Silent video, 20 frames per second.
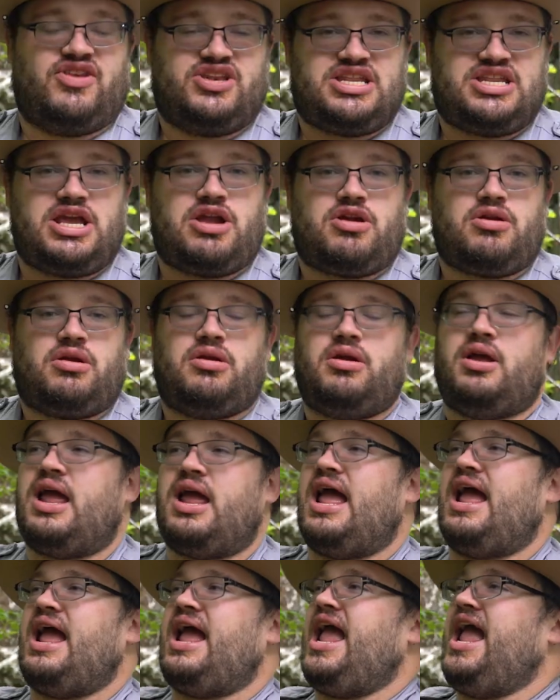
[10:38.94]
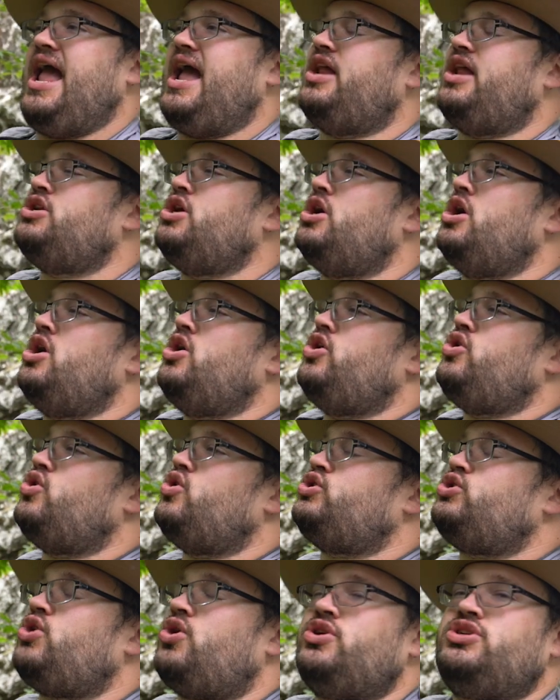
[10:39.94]
the deer, and
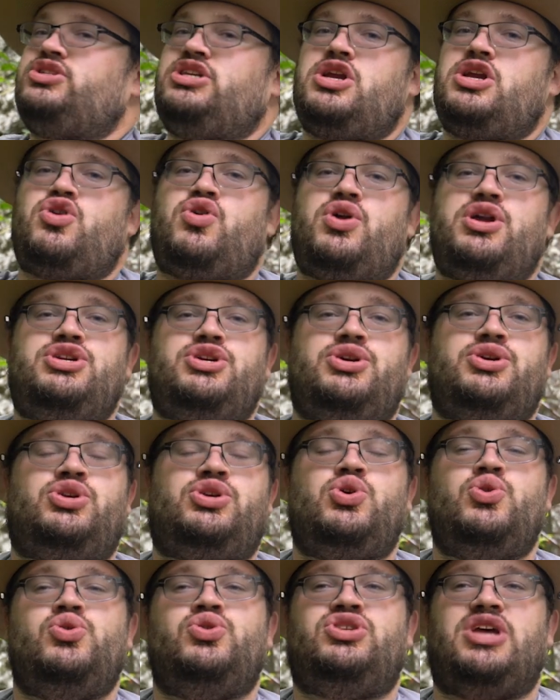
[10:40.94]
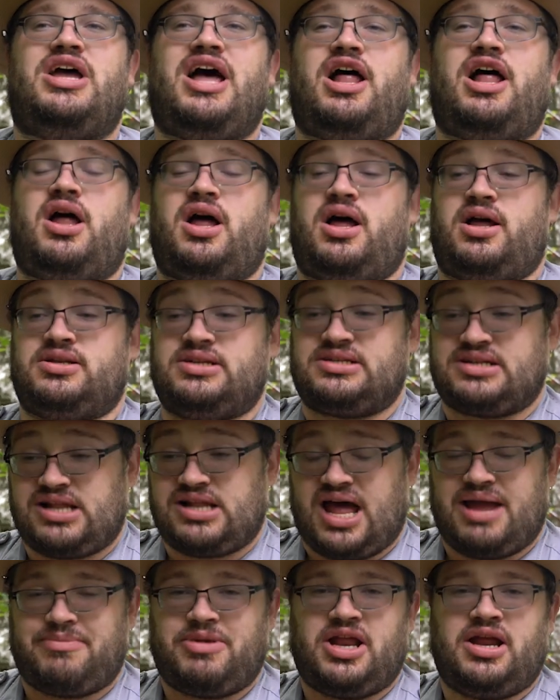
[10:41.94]
you're starting to see creatures whose
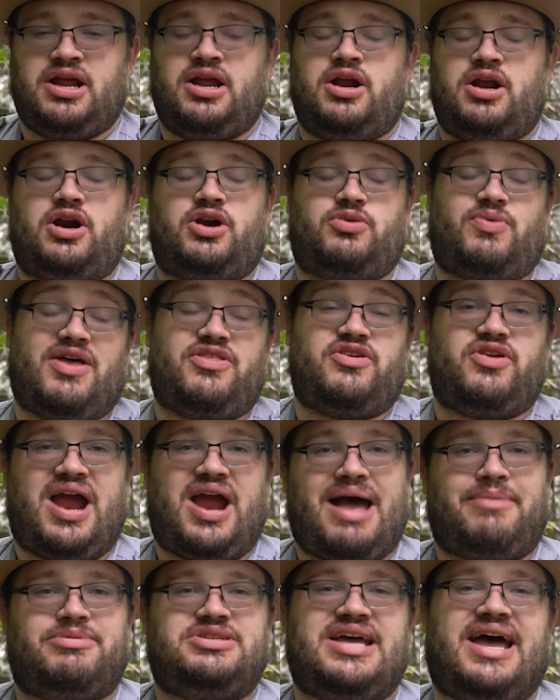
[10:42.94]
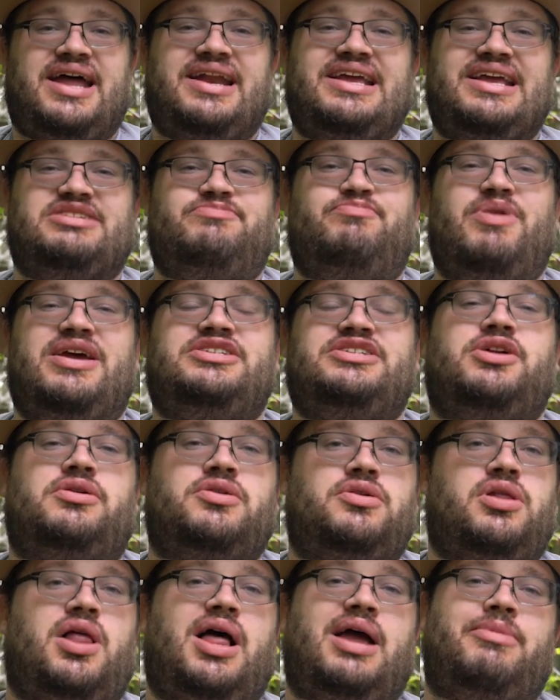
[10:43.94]
climate, or rather their habitat, is based on
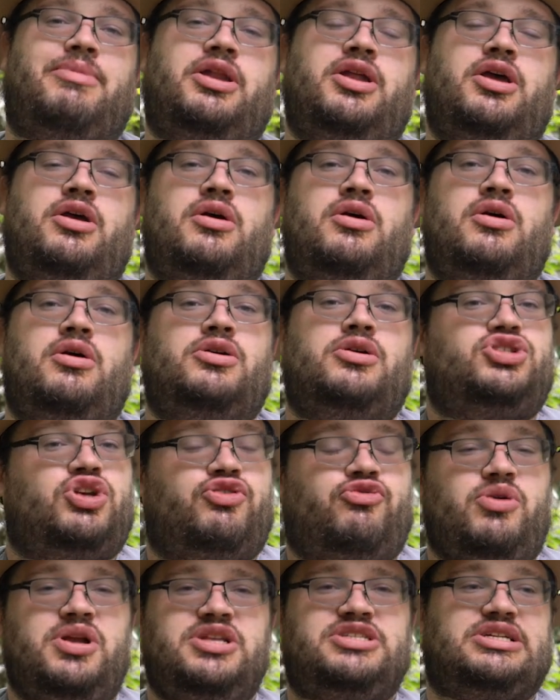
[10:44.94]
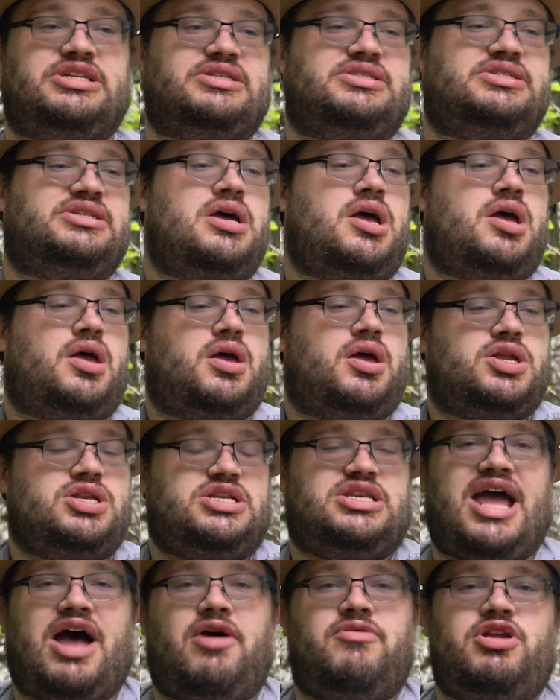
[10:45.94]
climate. So for instance,
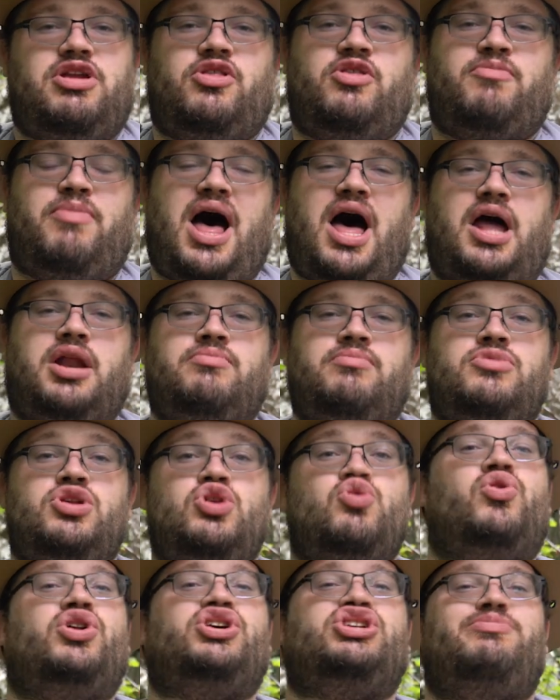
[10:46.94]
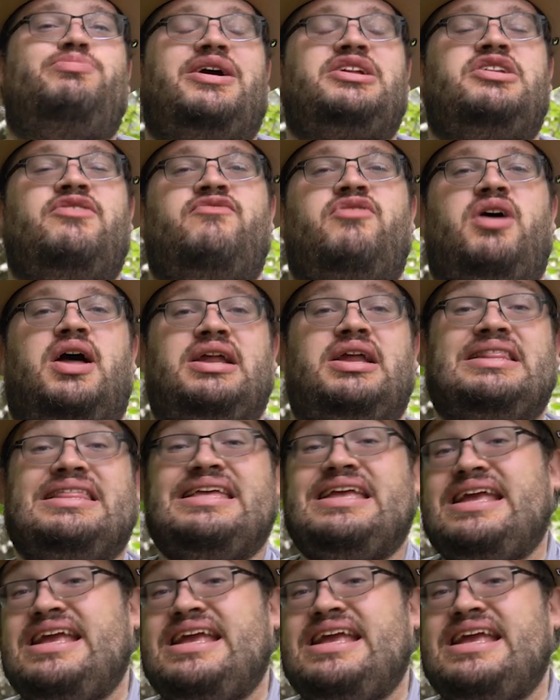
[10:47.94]
down near the bottom, you would expect to find the